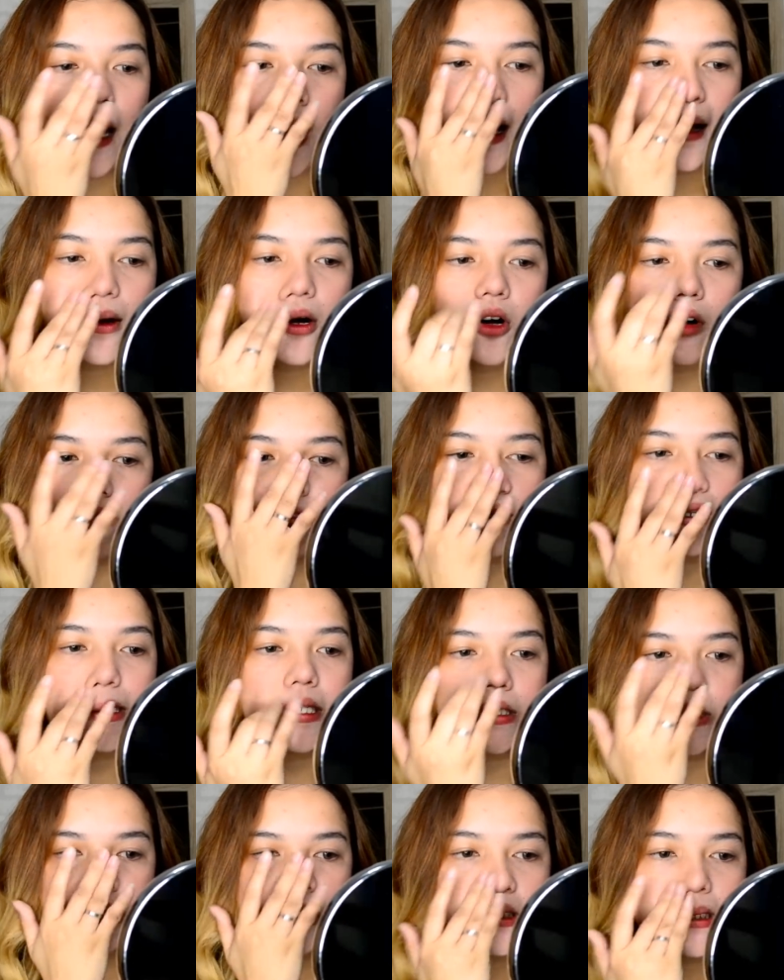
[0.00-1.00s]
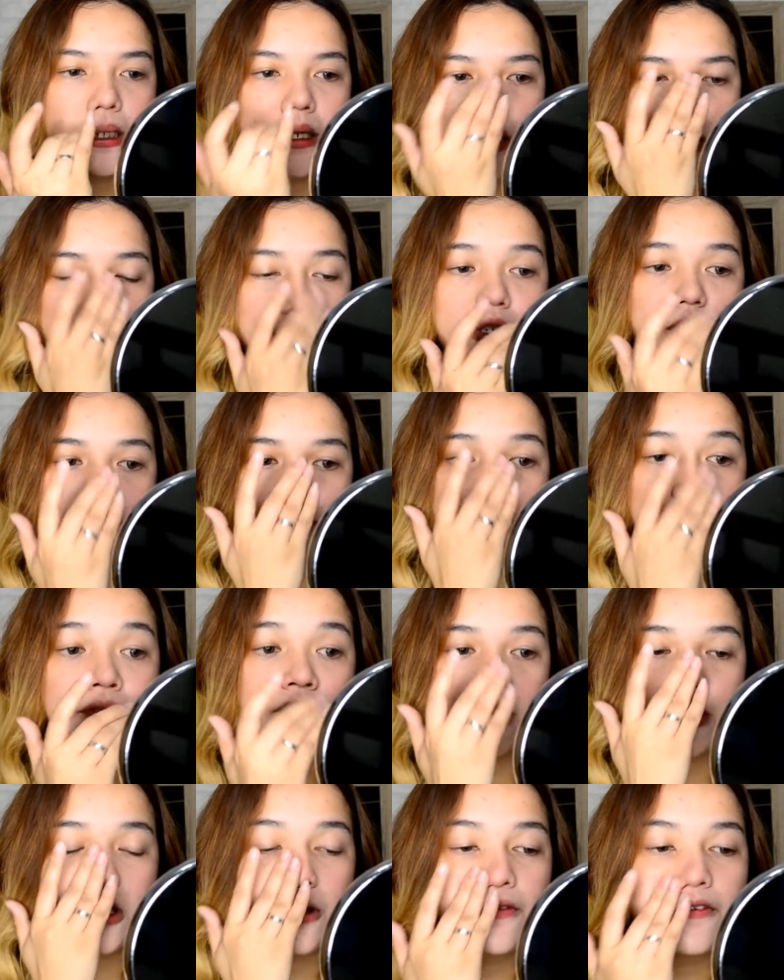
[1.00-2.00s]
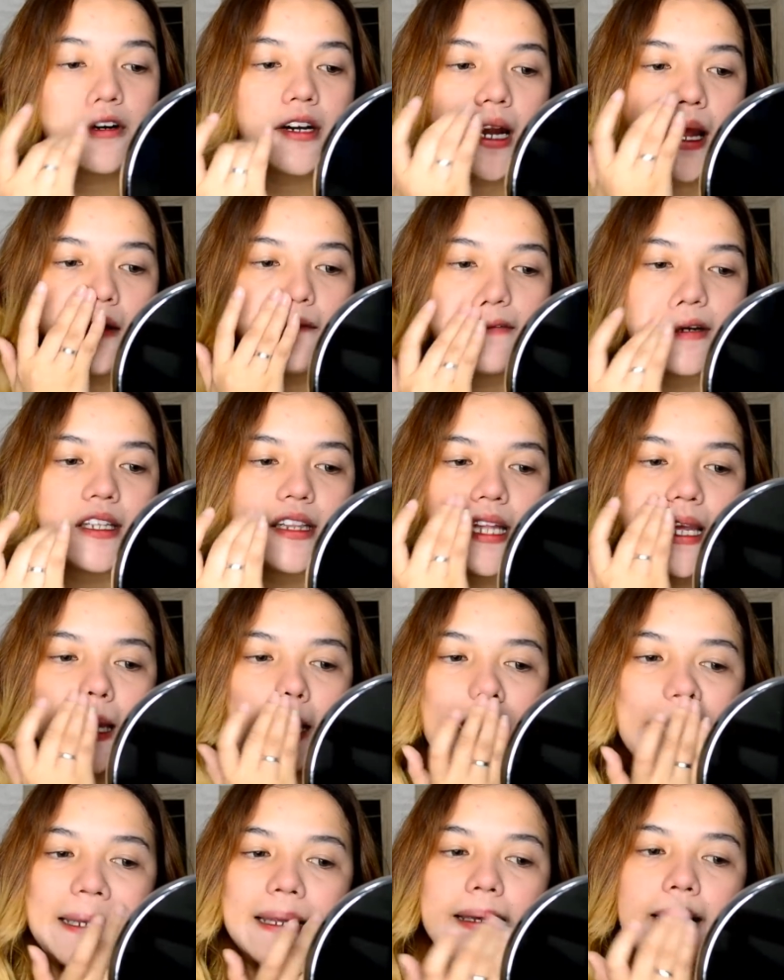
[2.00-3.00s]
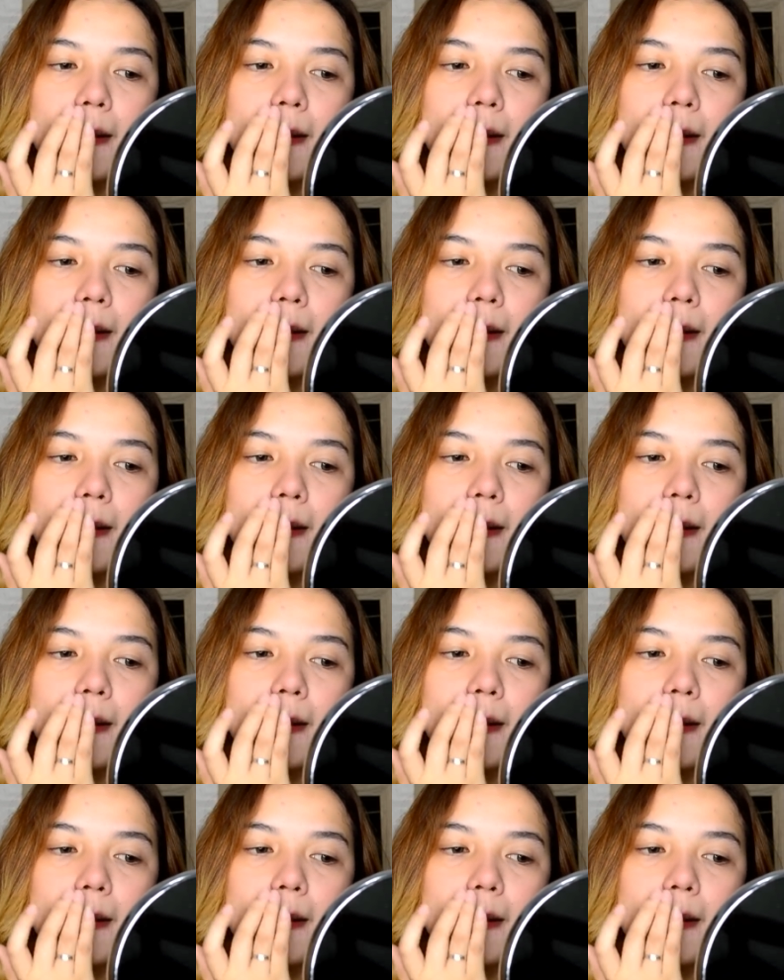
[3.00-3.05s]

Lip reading: na coverage. So, perfecto for everyday.